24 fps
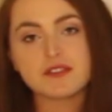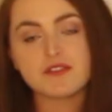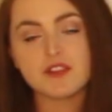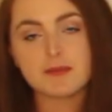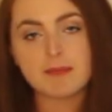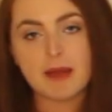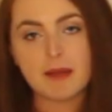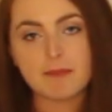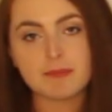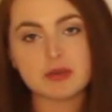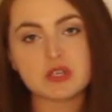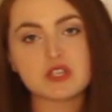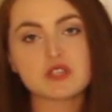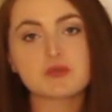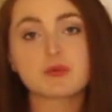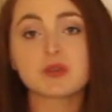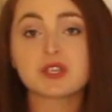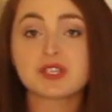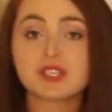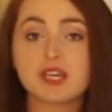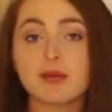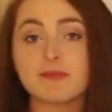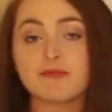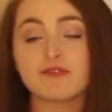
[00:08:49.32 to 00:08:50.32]
of the members were
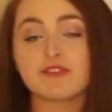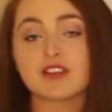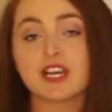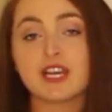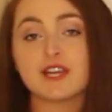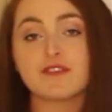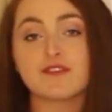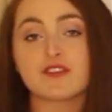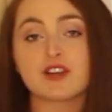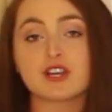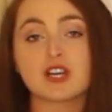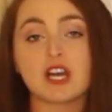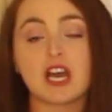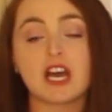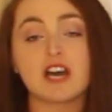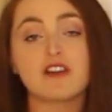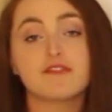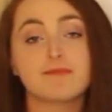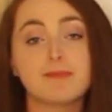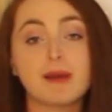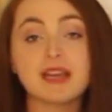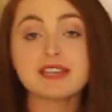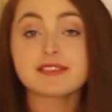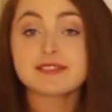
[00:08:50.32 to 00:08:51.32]
some flavor
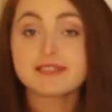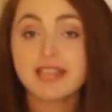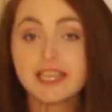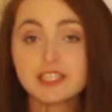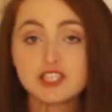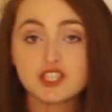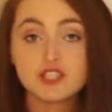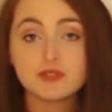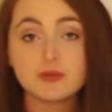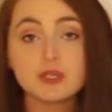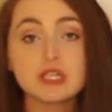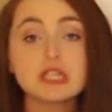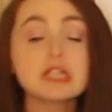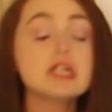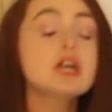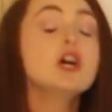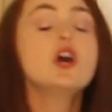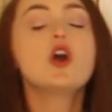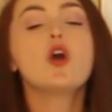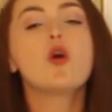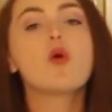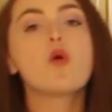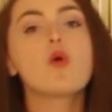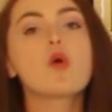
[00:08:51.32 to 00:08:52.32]
of bisexual
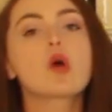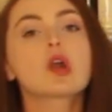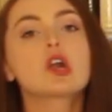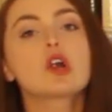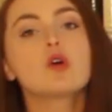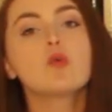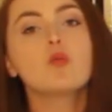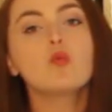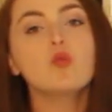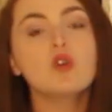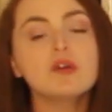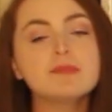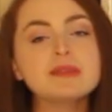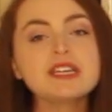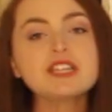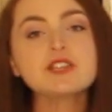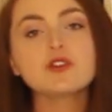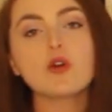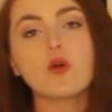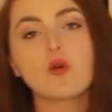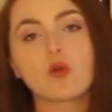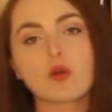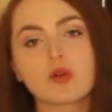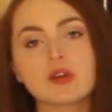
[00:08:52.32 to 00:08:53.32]
or
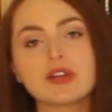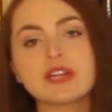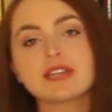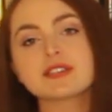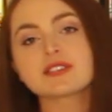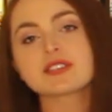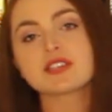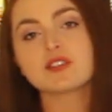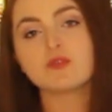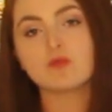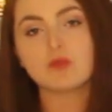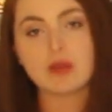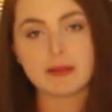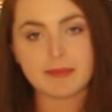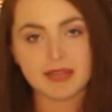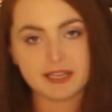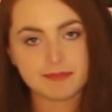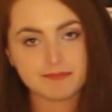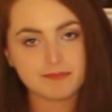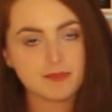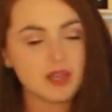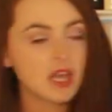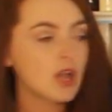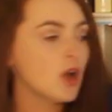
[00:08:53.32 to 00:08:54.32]
woman-oriented
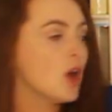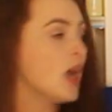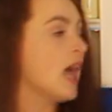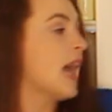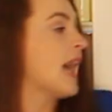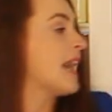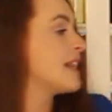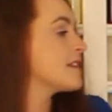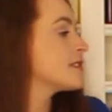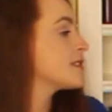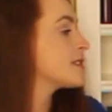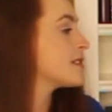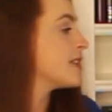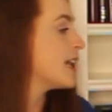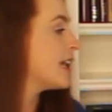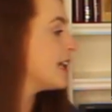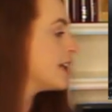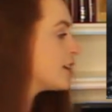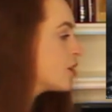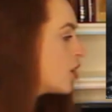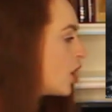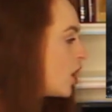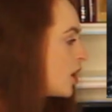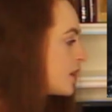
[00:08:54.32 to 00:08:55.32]
women, as
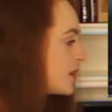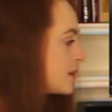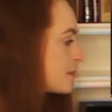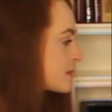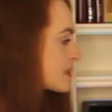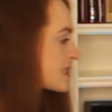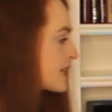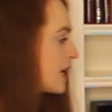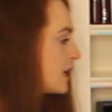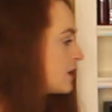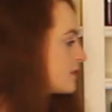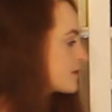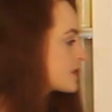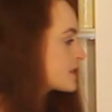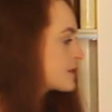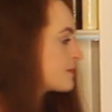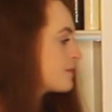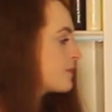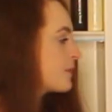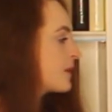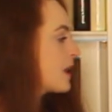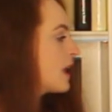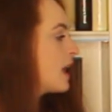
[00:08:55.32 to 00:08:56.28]
they called themselves.